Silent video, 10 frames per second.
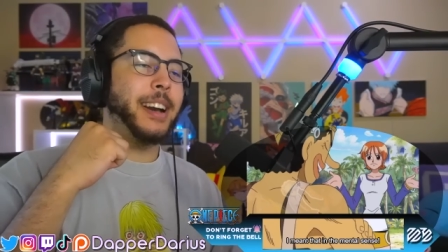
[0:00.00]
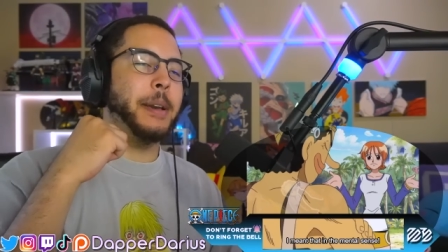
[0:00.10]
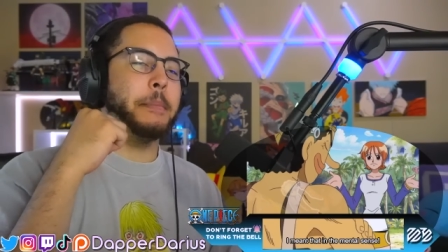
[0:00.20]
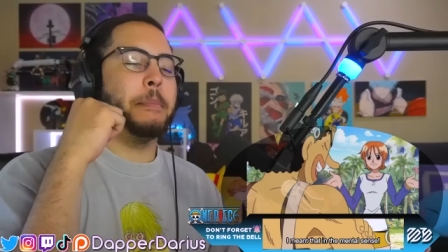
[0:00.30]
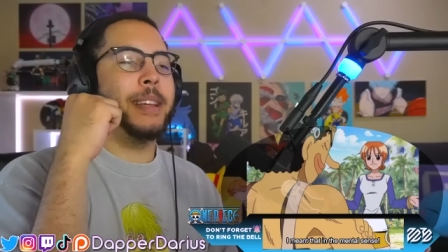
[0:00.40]
I
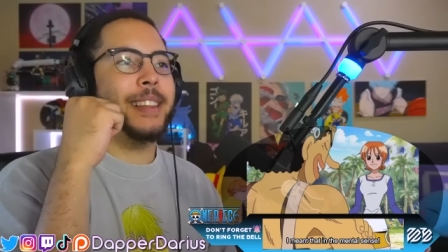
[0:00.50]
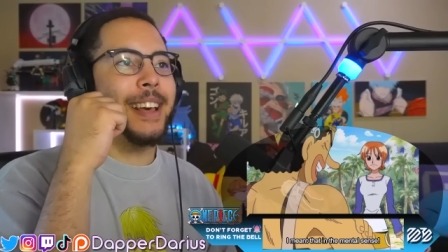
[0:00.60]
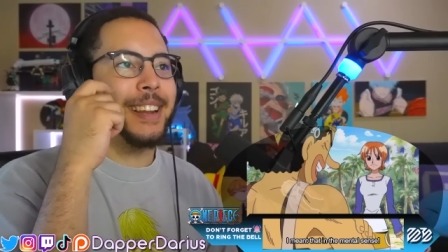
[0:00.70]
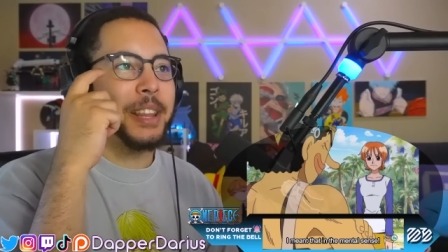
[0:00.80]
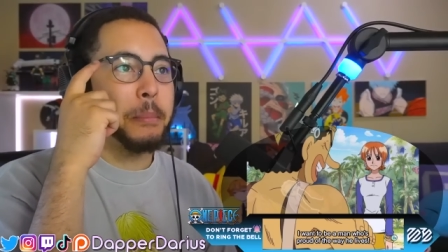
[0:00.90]
meant that
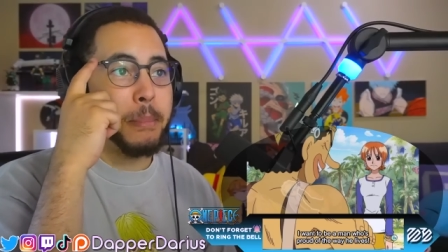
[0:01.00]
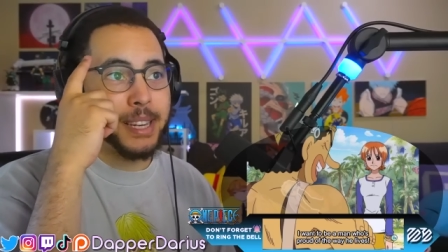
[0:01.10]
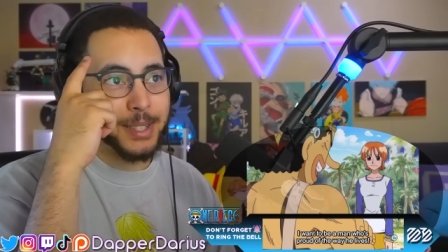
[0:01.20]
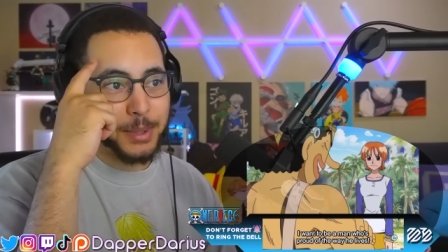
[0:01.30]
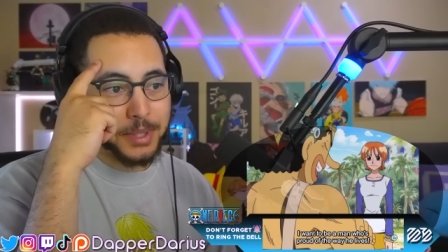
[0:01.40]
in the
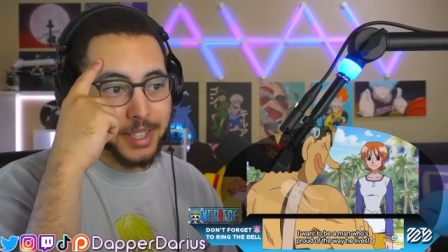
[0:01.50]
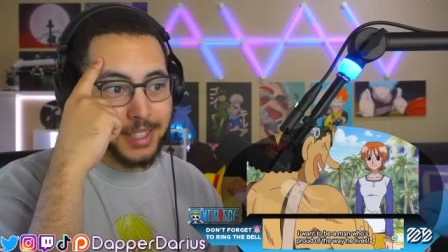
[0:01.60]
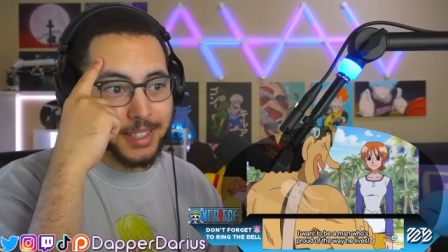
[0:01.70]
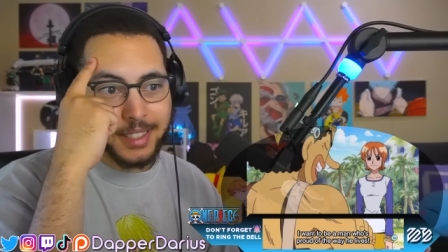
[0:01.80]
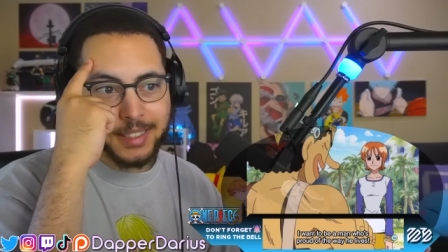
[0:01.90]
mental sense.